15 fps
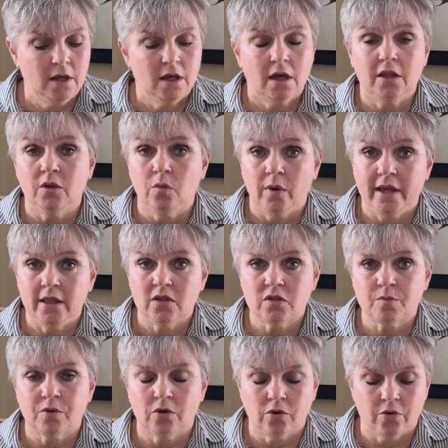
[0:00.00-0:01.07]
And the way this
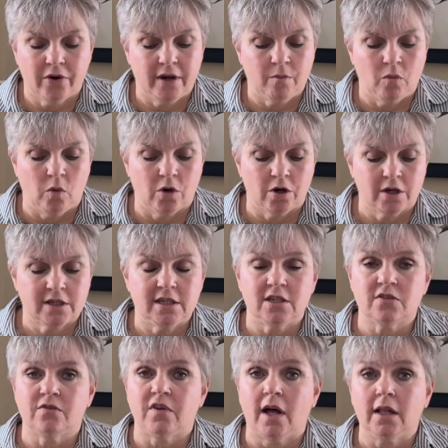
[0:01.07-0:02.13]
program works is
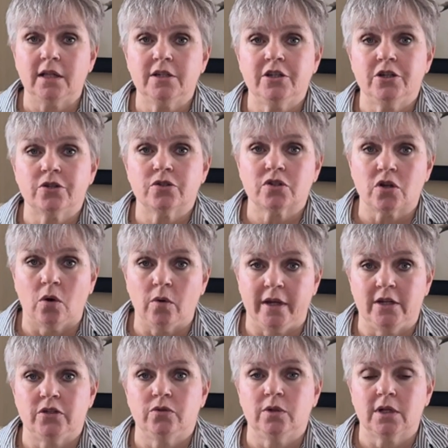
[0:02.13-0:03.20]
volunteers go
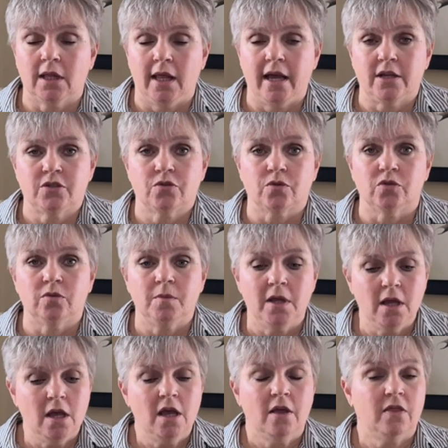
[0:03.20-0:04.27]
into a classroom,
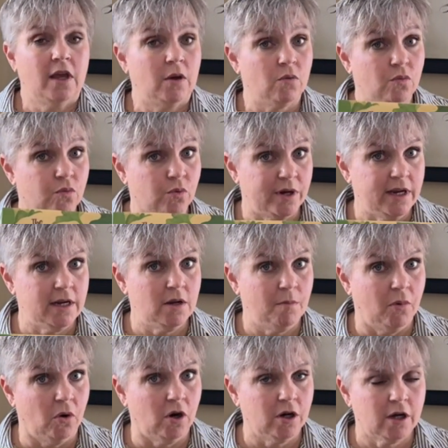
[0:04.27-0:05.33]
they read a
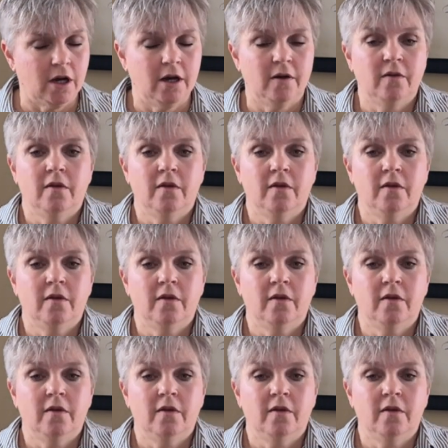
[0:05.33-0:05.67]
book,